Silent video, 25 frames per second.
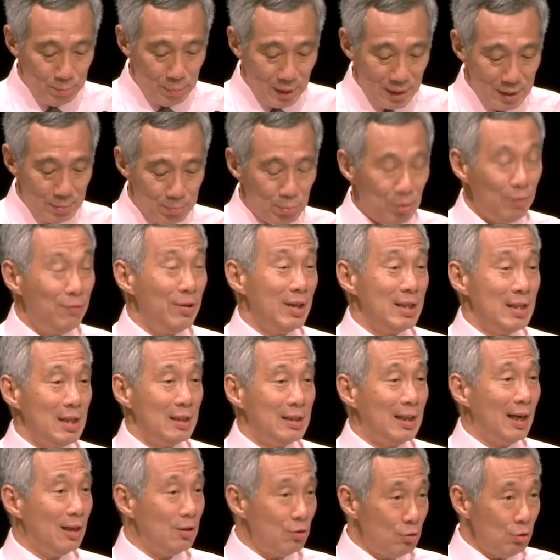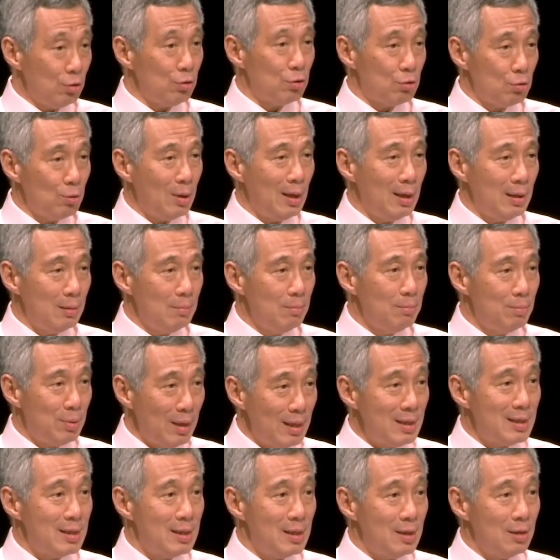Pre Professor Tan Chorh Chuan,
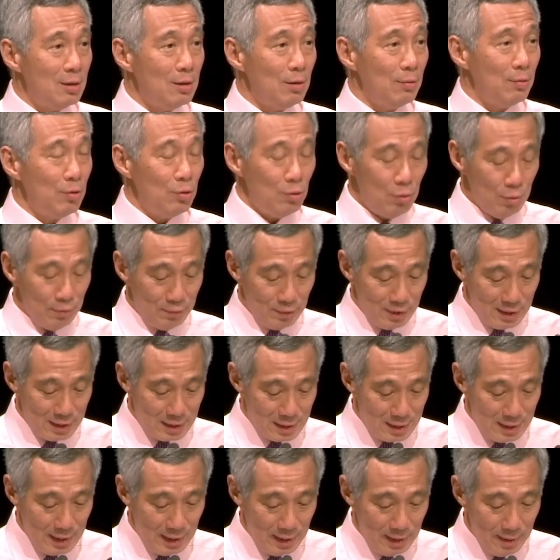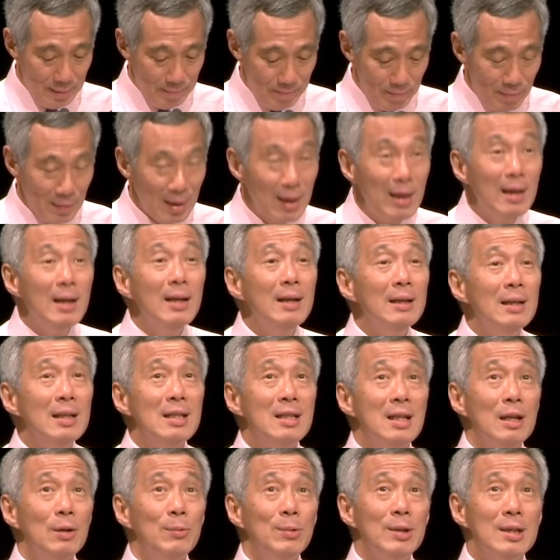President of the University,
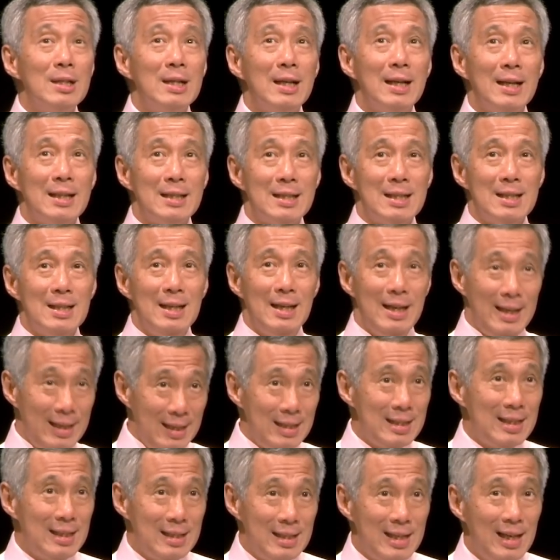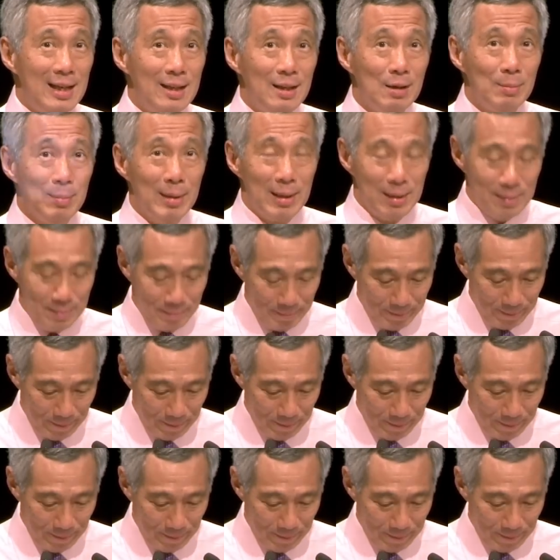distinguished guests, ladies and gentlemen.